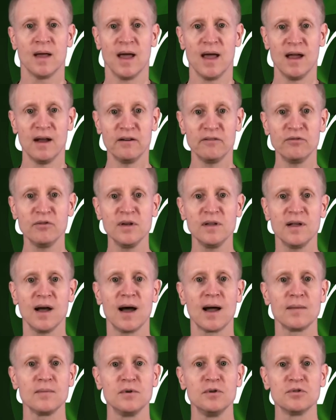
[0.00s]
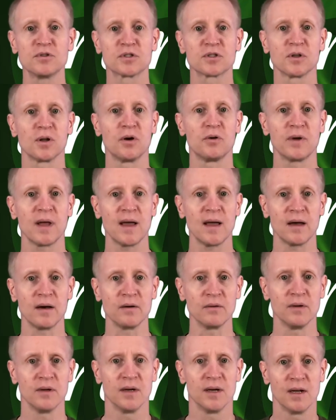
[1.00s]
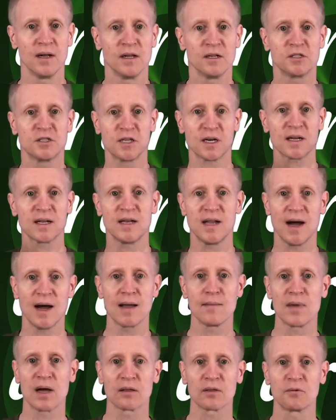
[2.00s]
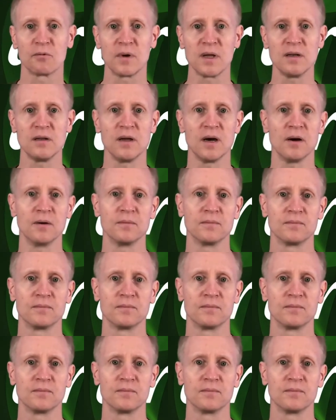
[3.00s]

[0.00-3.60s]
Every time you slow down, chuck a dime out the window.